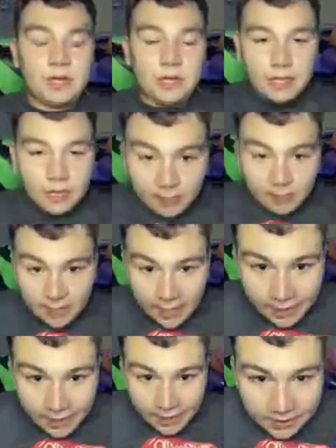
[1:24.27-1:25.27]
Gonna be
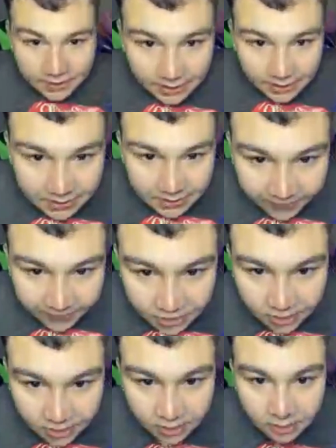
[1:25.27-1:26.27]
May. Oh, hey,
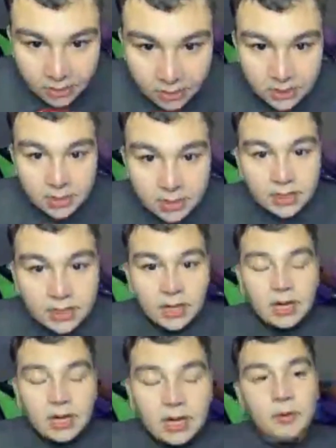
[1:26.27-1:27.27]
what's up, Savage
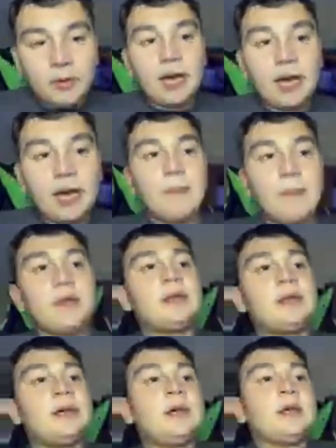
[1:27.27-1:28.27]
Girl? What
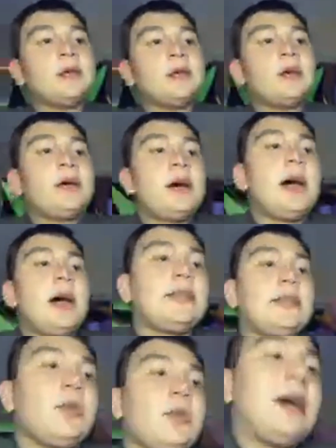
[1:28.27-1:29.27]
happened?
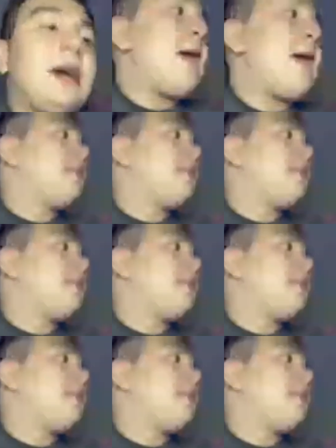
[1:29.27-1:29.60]
I'll tell